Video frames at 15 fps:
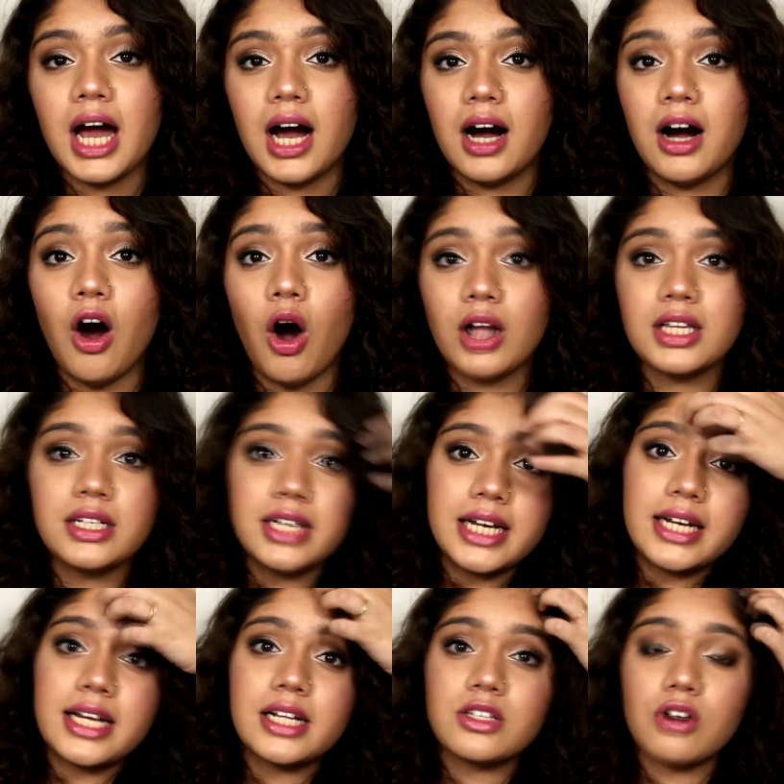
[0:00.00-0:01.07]
All the
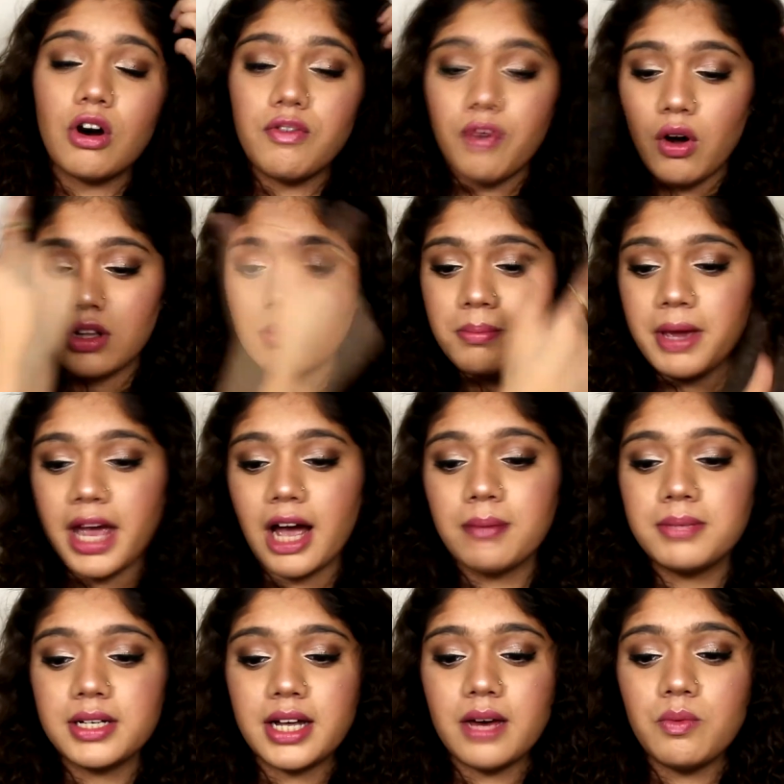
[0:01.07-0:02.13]
details of all the
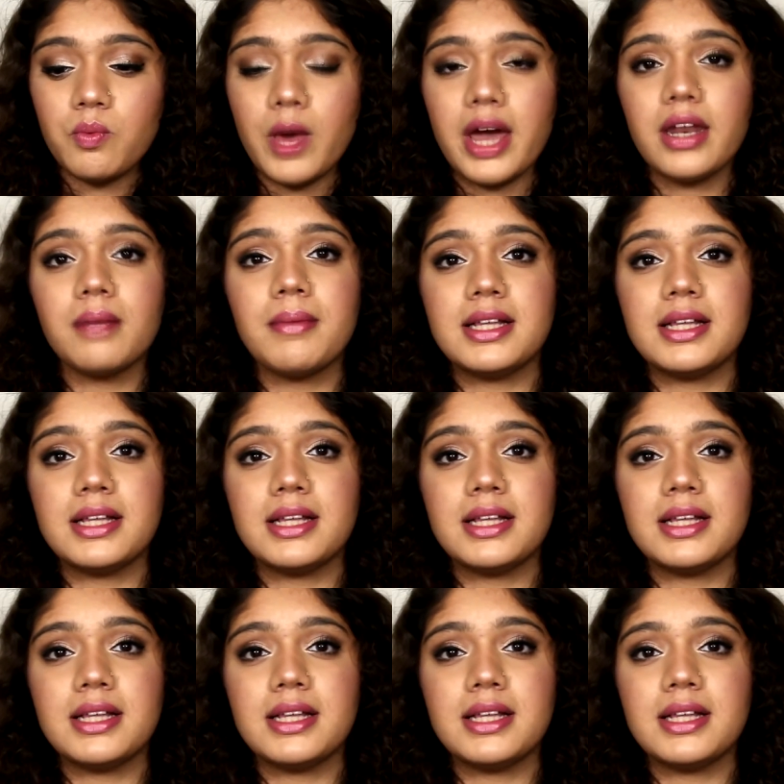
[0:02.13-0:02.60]
makeup that I'm wearing,